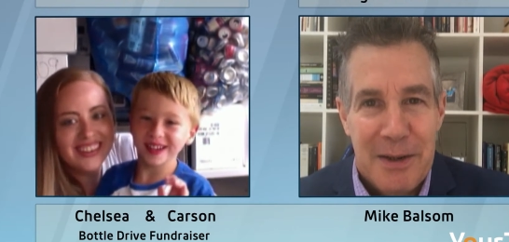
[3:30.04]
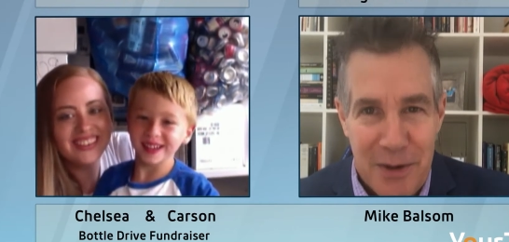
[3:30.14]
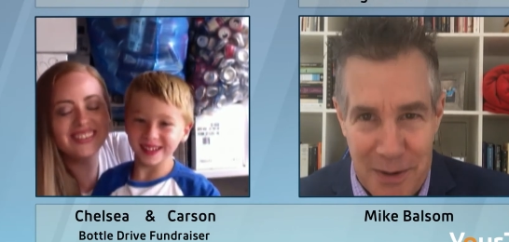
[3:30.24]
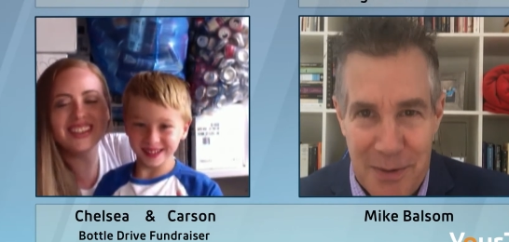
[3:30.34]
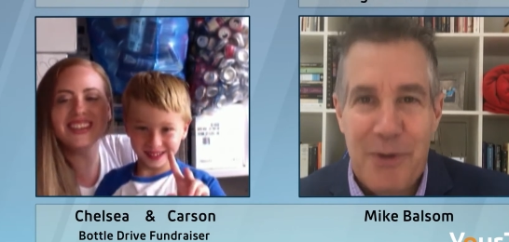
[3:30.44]

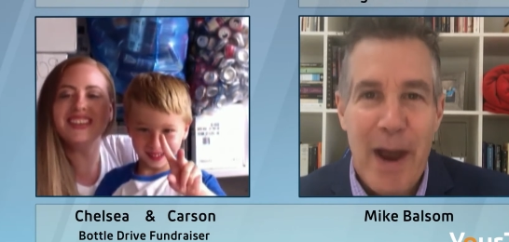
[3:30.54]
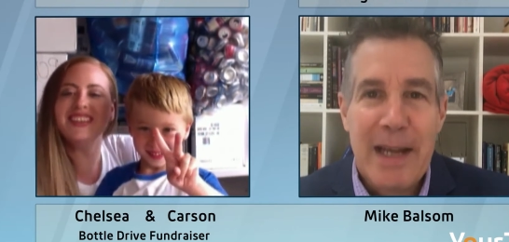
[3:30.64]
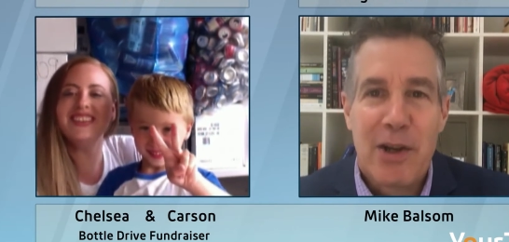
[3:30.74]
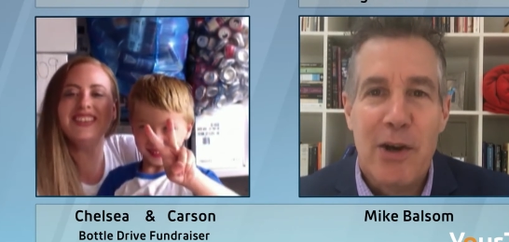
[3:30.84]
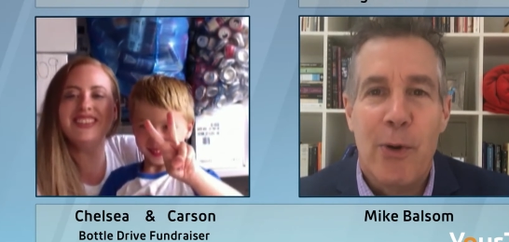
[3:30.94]
Speaker 1: Woo. Grade
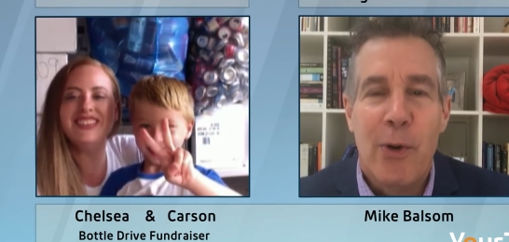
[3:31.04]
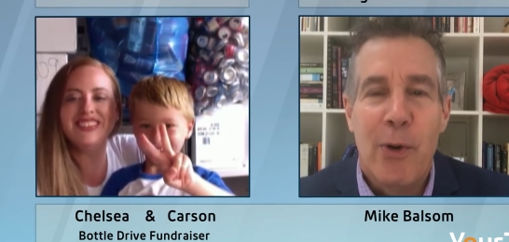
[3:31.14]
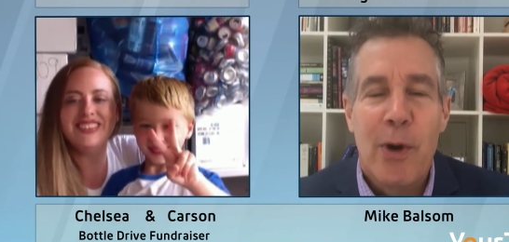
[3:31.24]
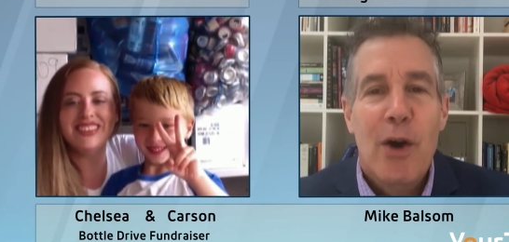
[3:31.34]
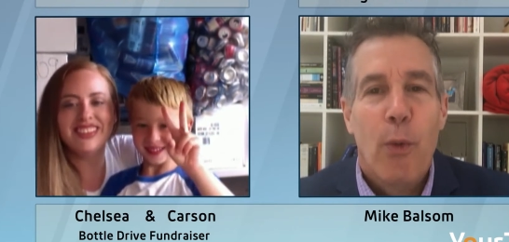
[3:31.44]
two.
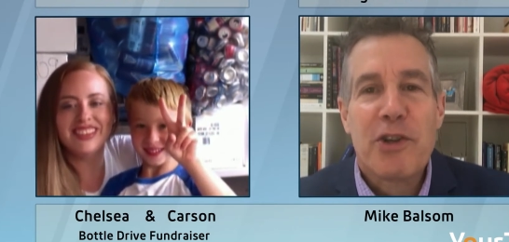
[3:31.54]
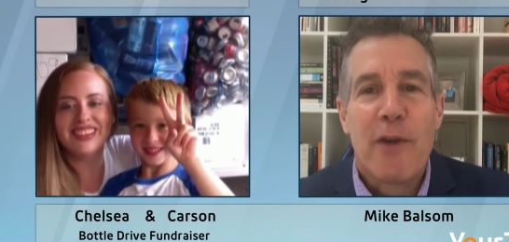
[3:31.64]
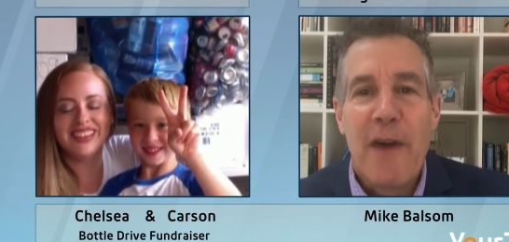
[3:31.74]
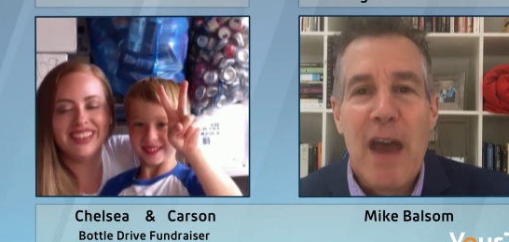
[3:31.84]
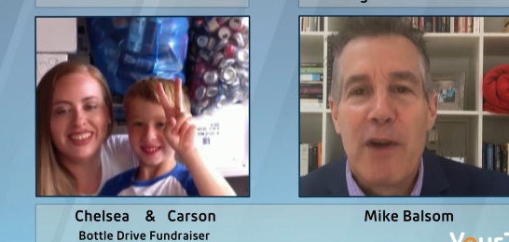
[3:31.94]
What's your
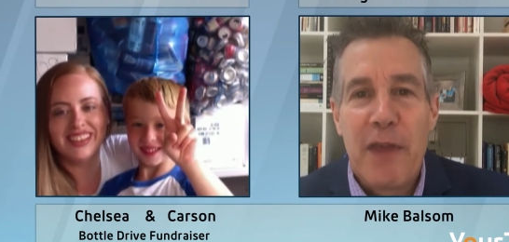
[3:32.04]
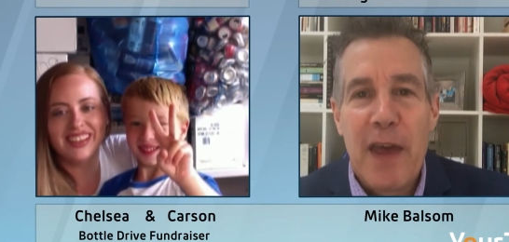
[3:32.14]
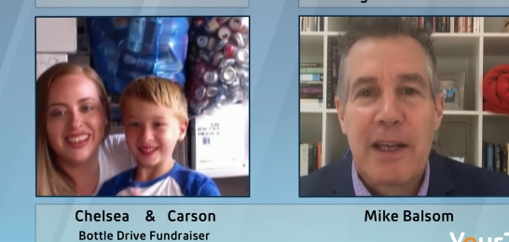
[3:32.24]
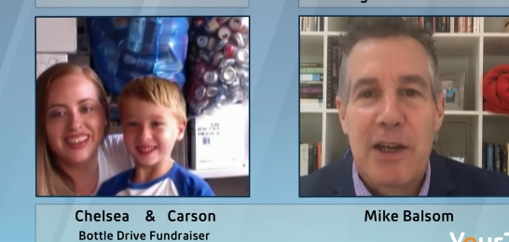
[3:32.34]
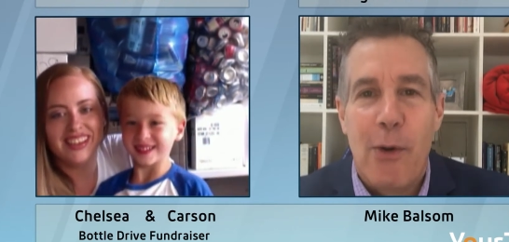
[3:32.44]
favorite thing
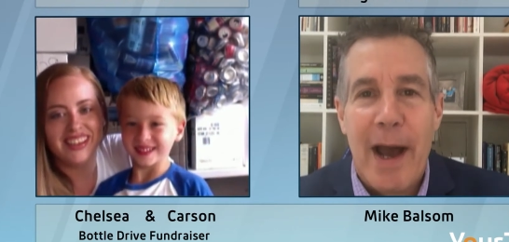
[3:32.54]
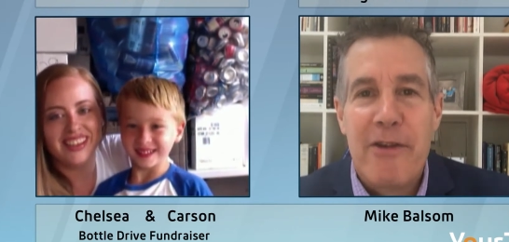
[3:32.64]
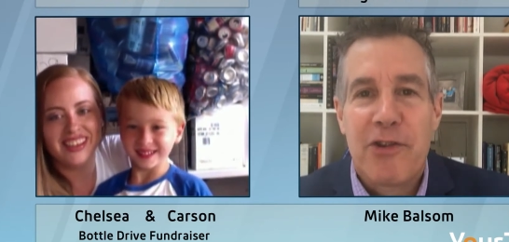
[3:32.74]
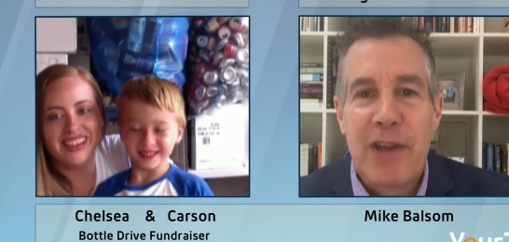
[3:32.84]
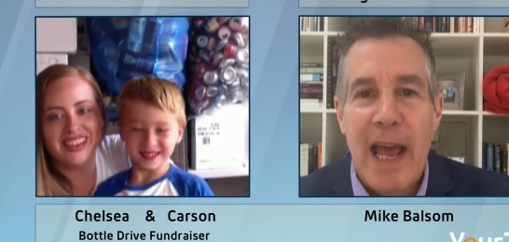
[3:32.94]
to do? I
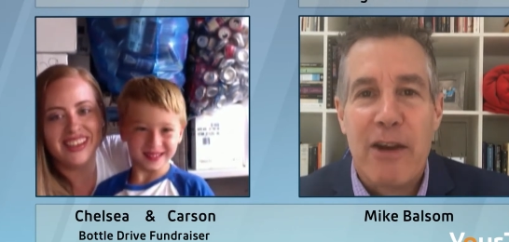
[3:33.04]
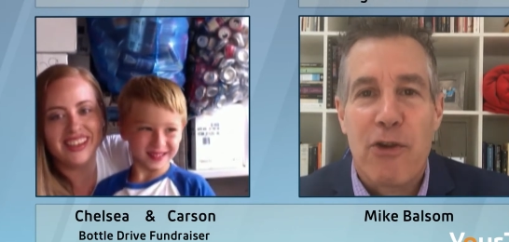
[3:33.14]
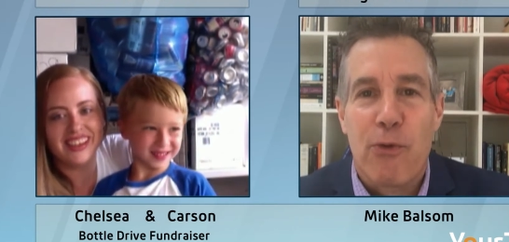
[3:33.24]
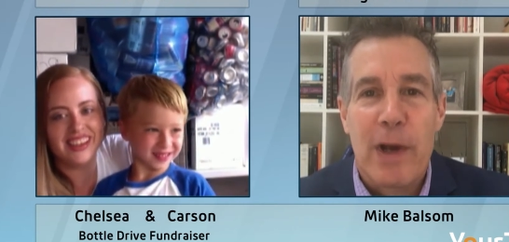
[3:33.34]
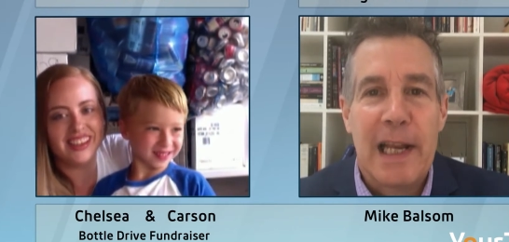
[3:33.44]
understand you really